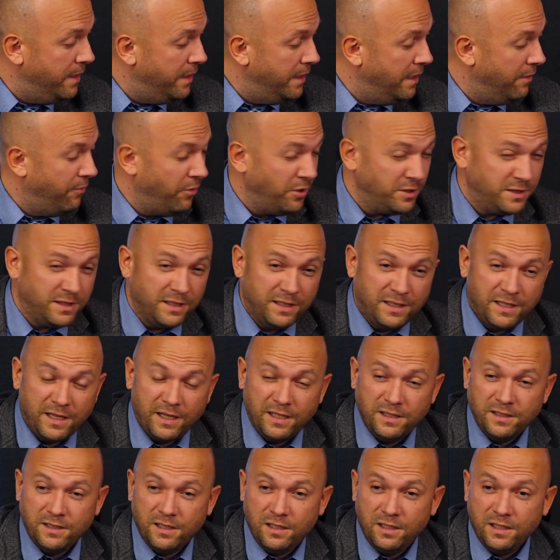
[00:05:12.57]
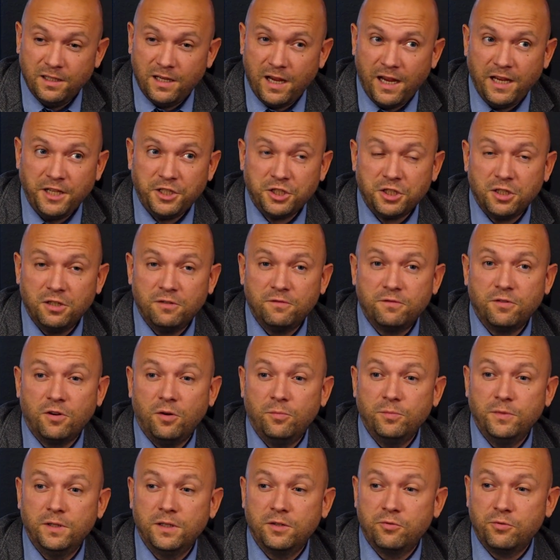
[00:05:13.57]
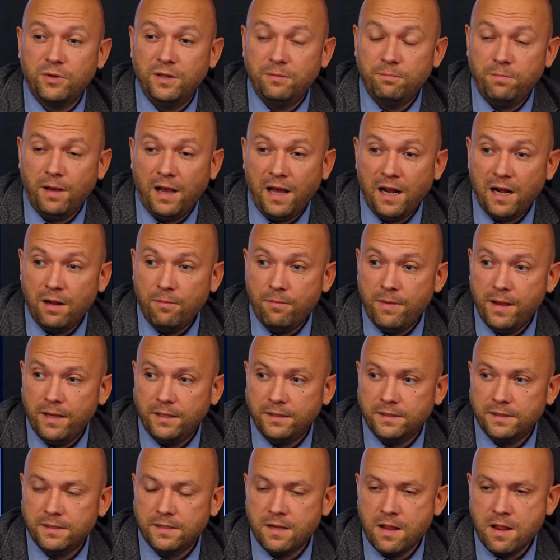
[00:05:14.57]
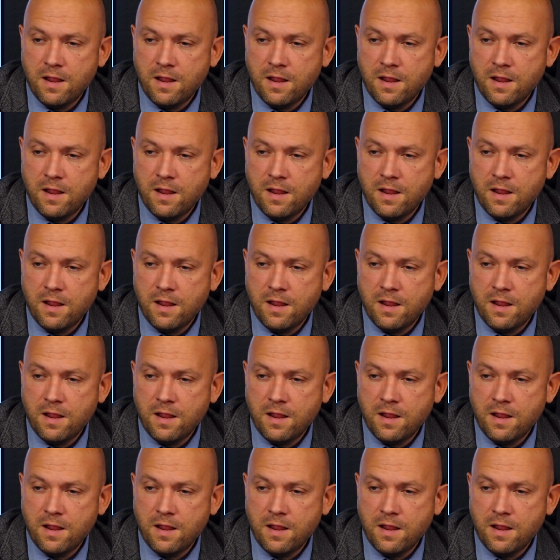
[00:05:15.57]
There was a Green delegation from the Green Parliament